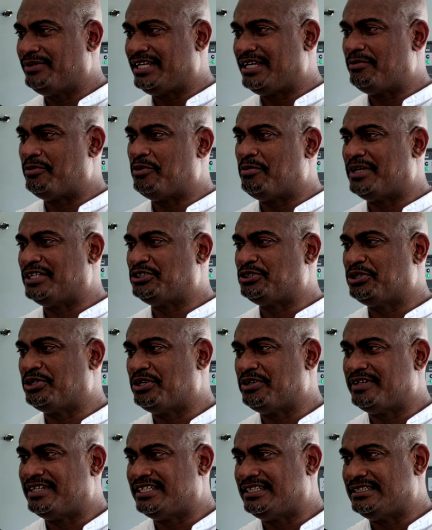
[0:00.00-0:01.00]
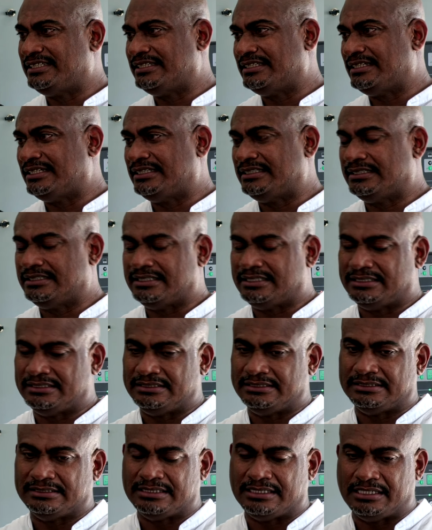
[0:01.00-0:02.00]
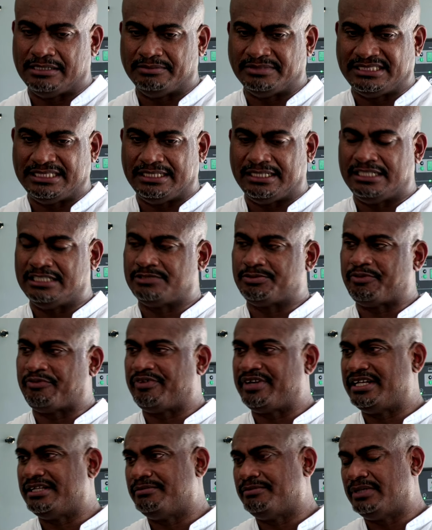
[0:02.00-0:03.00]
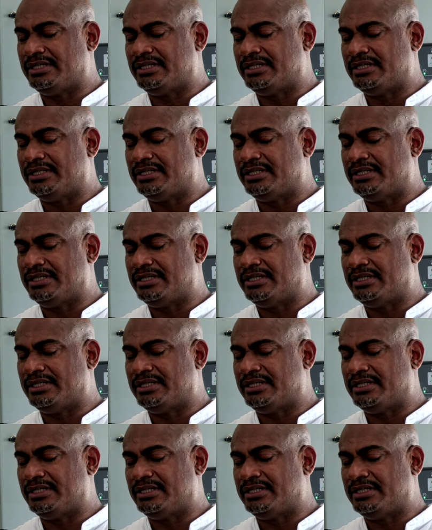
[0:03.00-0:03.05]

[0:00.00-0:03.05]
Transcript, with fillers: we get more mature and and and um, seeing heads prevail.